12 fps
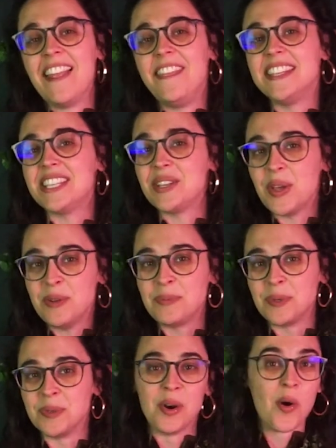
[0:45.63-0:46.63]
This is
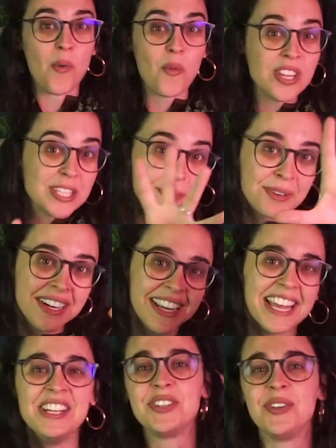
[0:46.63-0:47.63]
Hoopoe, whispering
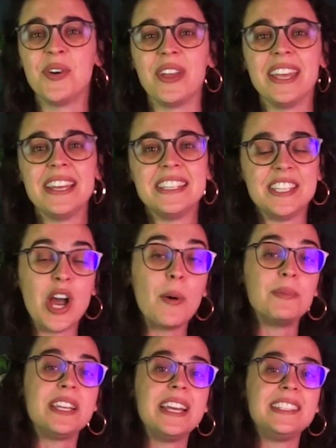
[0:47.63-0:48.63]
into your ears the
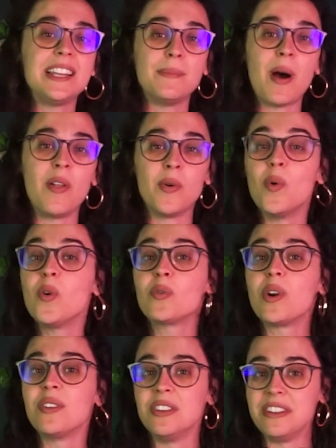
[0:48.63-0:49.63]
updates about the
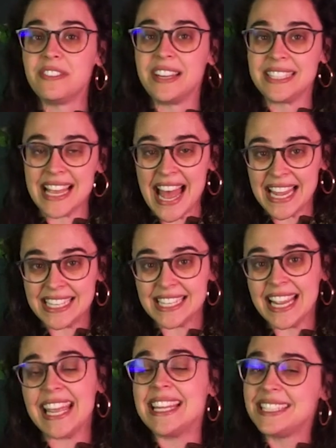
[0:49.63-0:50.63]
Warcrow universe and
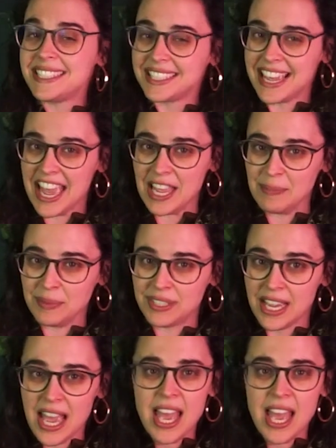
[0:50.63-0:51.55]
its games.